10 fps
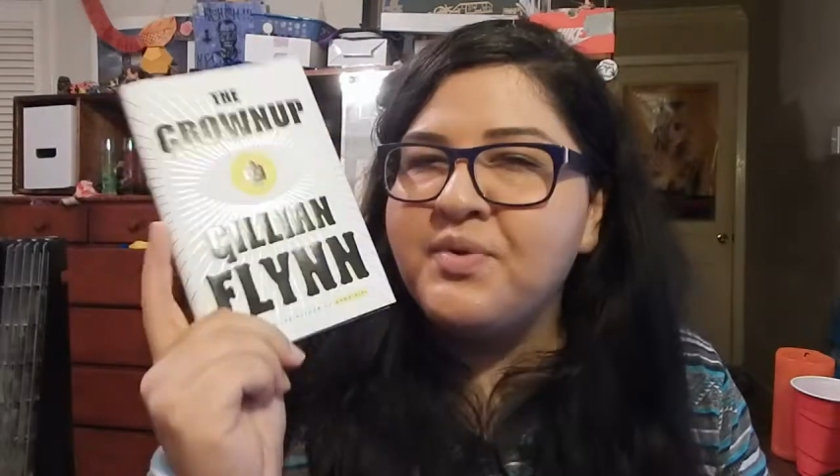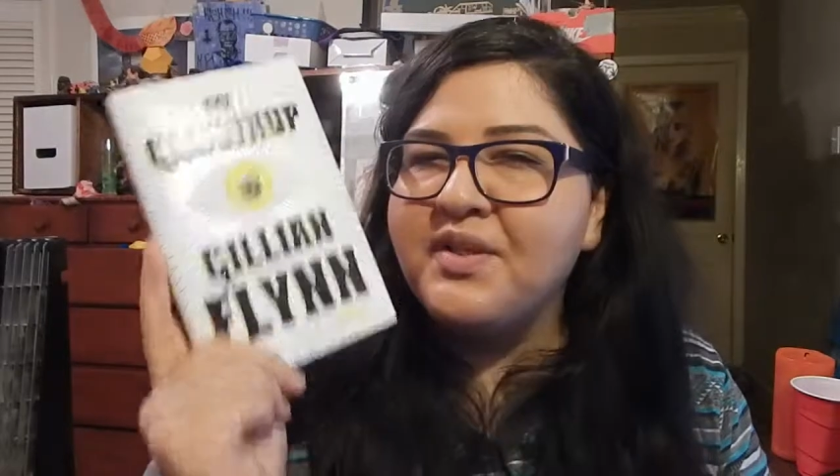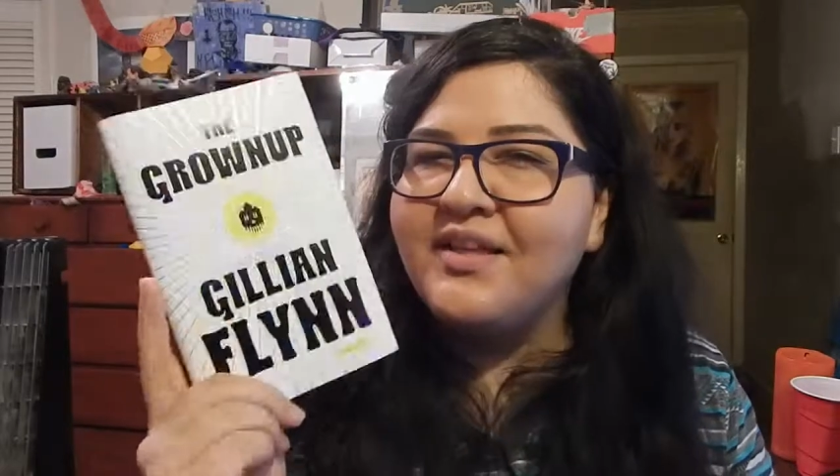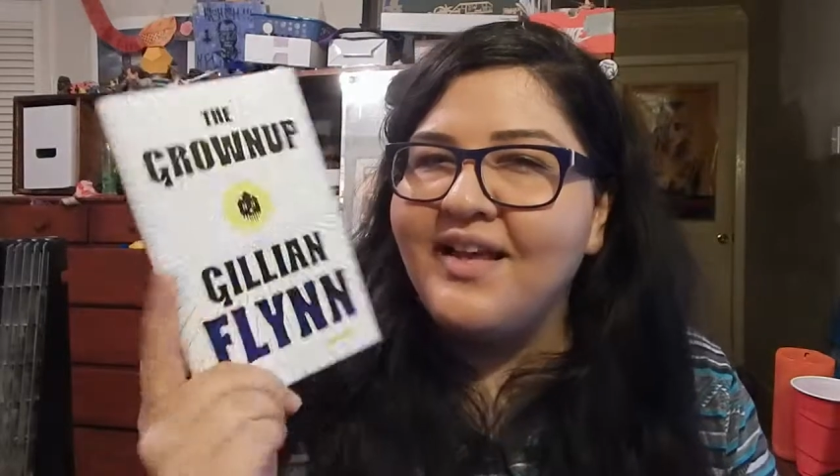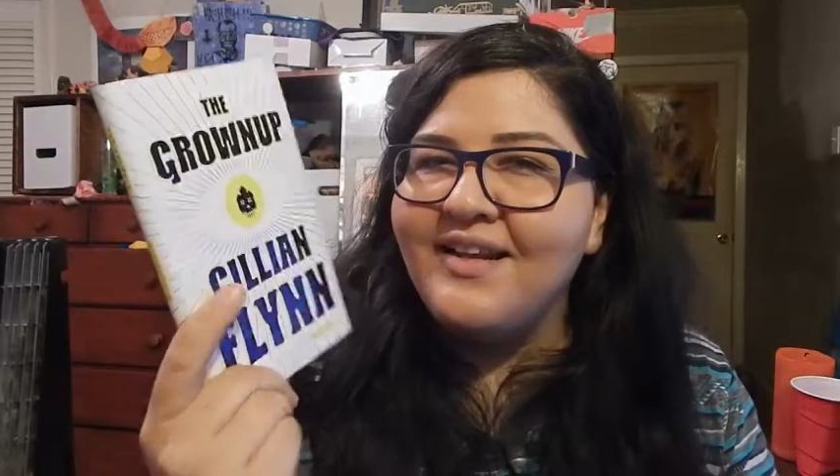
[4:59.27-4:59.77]

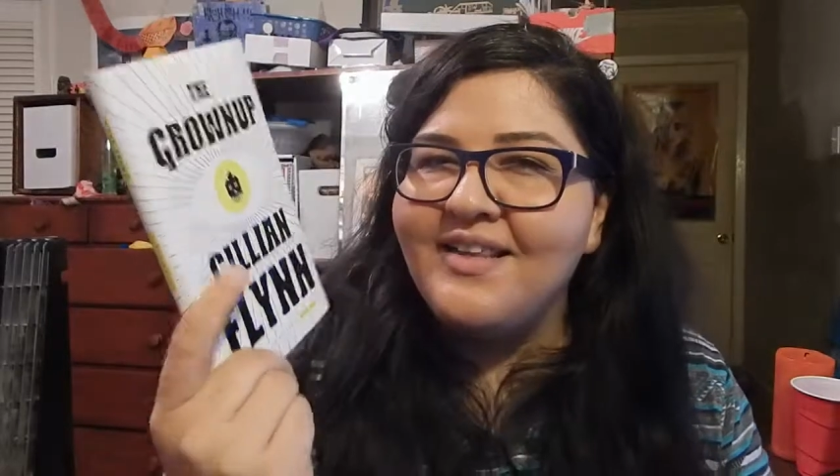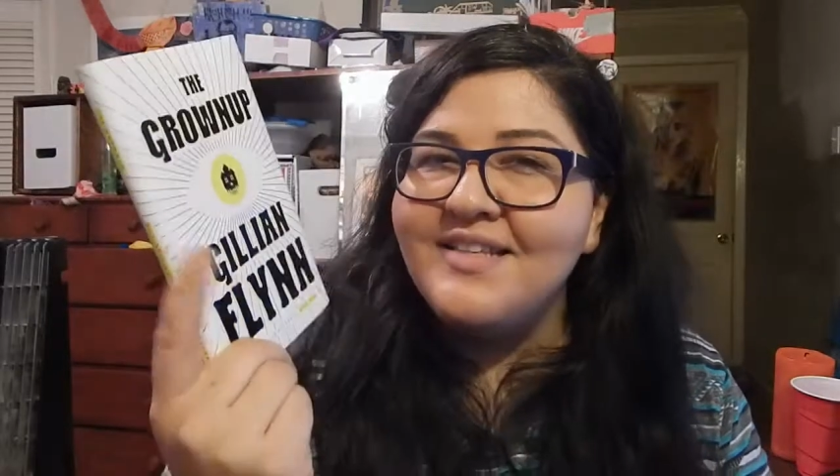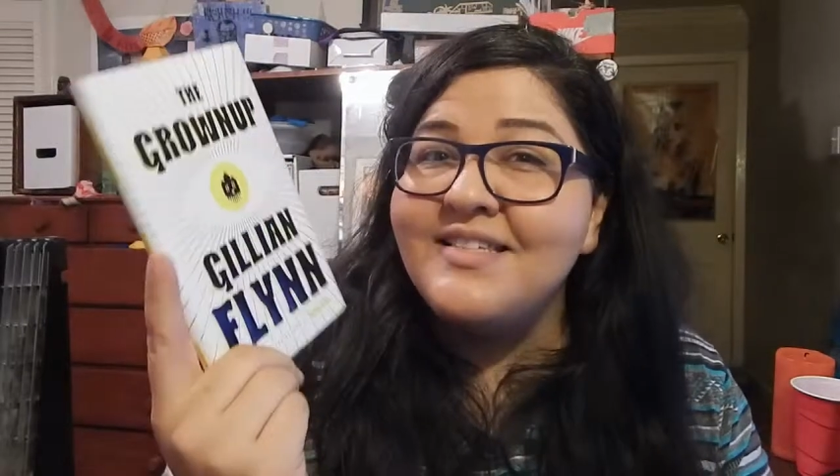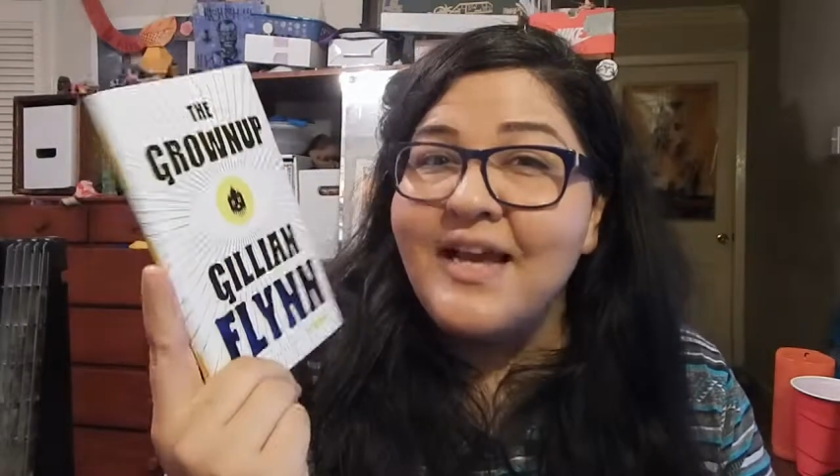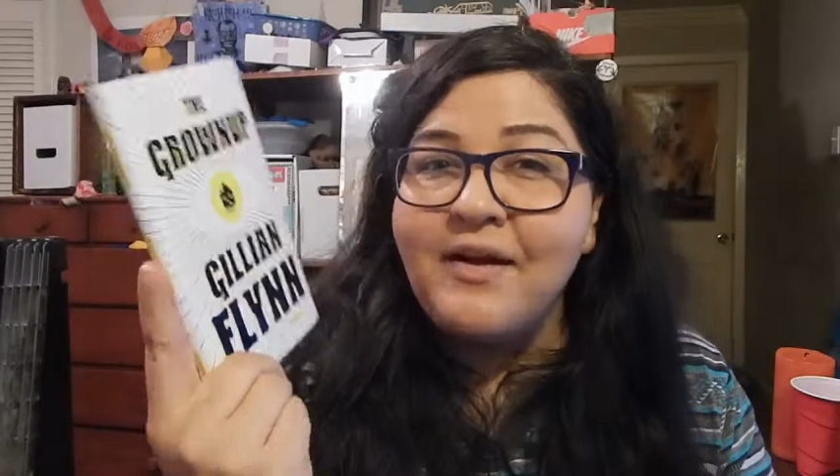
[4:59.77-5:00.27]
really liked the
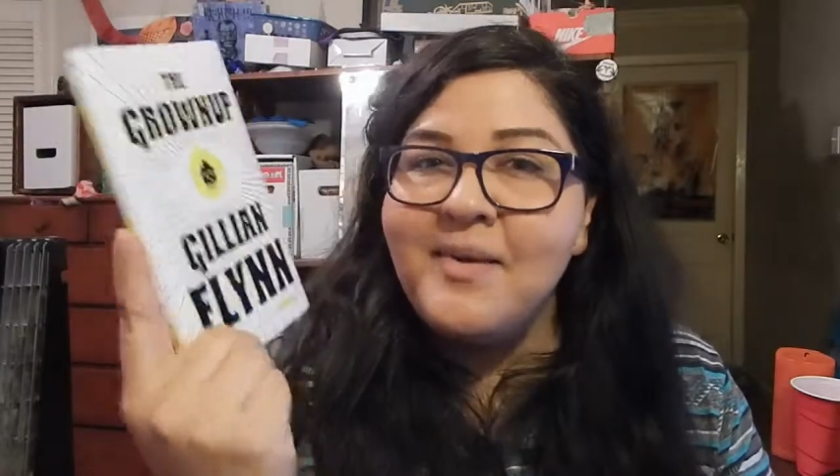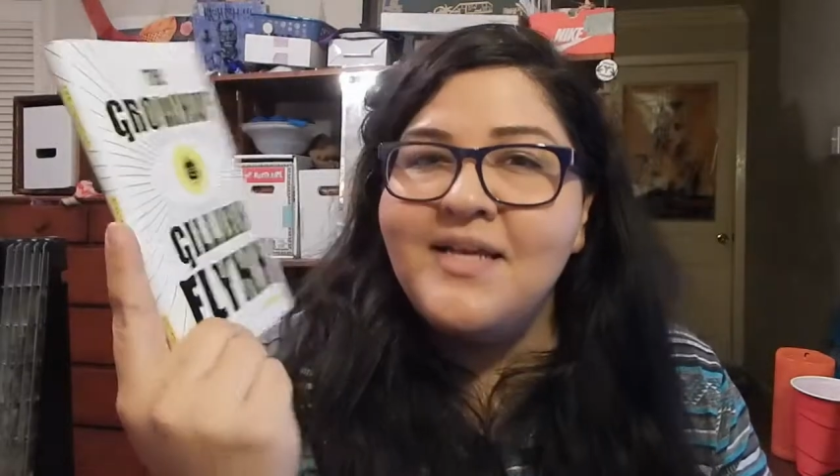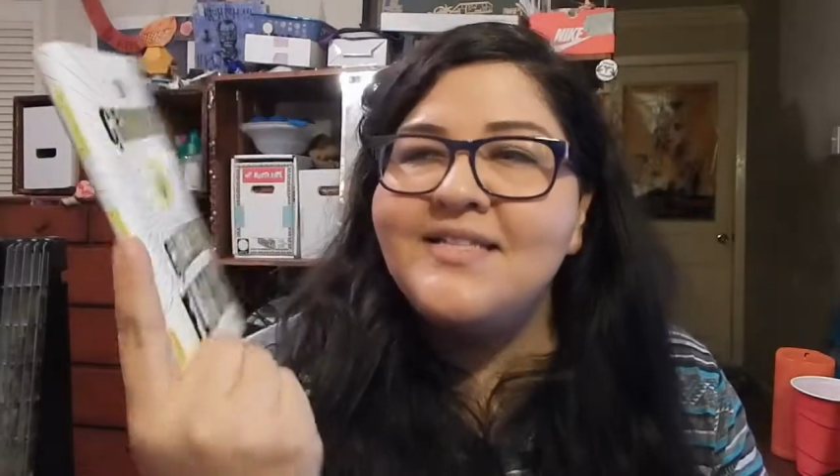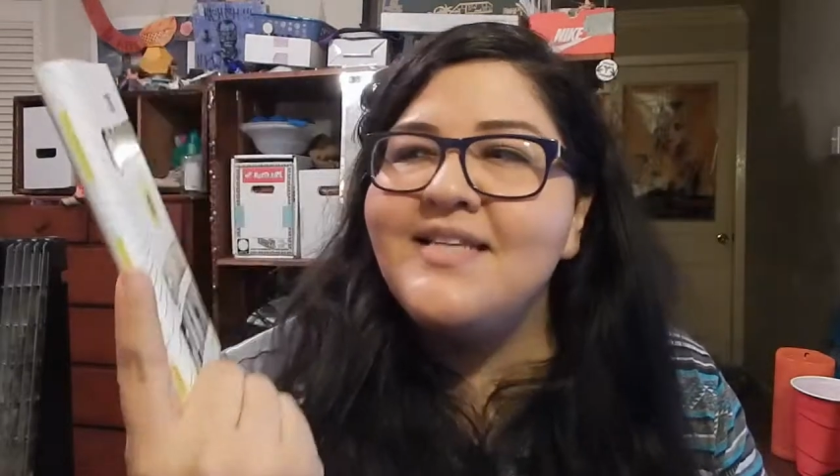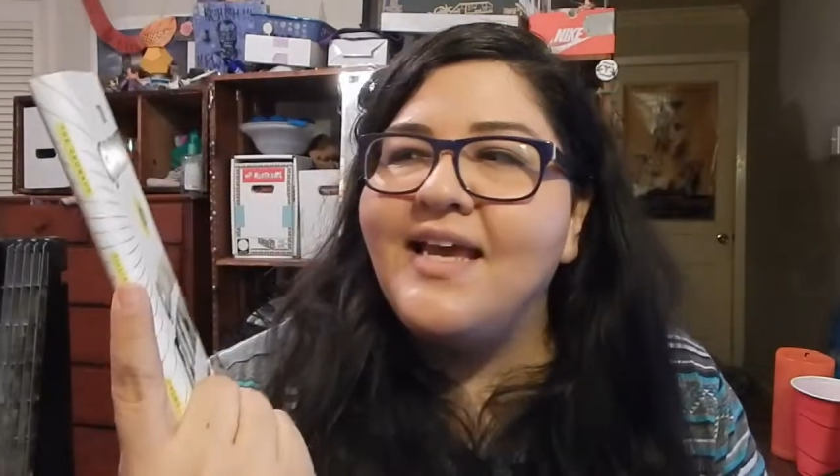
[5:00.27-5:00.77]
scary bits.